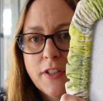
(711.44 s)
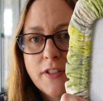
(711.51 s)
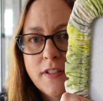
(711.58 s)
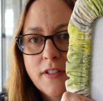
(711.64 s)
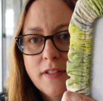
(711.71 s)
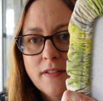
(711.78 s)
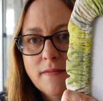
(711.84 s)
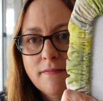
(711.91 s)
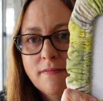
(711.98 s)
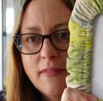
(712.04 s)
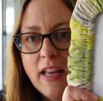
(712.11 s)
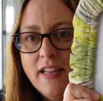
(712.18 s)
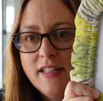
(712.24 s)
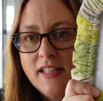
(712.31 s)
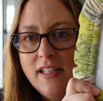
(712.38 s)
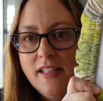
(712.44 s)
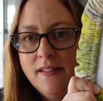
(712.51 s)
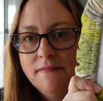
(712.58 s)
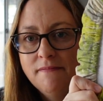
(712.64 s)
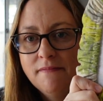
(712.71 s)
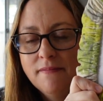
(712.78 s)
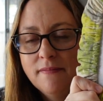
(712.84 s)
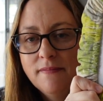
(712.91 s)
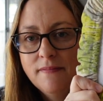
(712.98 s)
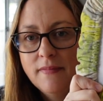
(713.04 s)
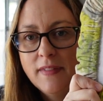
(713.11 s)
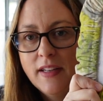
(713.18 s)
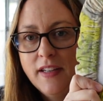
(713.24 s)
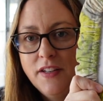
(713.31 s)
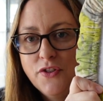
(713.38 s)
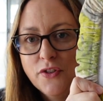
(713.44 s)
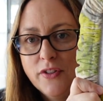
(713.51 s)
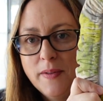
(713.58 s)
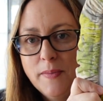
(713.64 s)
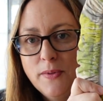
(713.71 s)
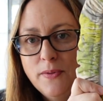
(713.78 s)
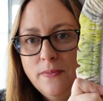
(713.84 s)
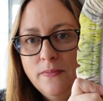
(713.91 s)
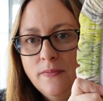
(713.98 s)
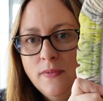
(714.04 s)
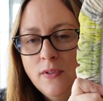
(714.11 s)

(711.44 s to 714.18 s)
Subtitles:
just easy and enjoyable.